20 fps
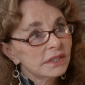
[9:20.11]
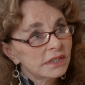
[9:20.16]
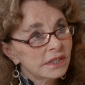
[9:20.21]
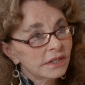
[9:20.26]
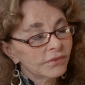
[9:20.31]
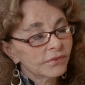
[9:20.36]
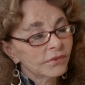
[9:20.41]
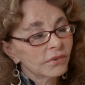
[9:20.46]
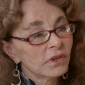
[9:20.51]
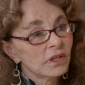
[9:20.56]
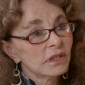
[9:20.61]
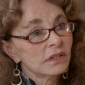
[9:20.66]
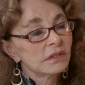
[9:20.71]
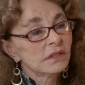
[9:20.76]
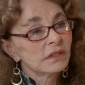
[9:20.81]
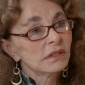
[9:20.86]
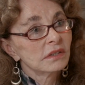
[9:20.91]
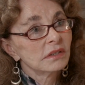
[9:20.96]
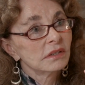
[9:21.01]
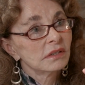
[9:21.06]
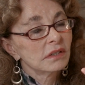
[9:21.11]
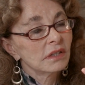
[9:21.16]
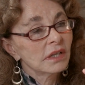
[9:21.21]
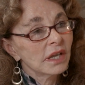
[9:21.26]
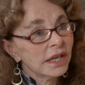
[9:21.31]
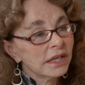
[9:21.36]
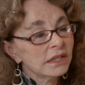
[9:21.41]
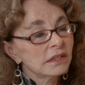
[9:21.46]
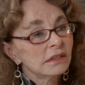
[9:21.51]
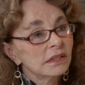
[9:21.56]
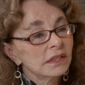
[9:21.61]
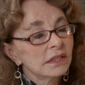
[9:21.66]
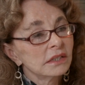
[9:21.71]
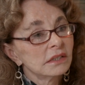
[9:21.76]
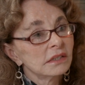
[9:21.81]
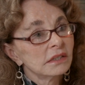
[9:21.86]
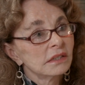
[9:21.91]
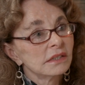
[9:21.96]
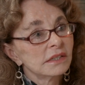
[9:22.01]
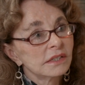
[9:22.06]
different alien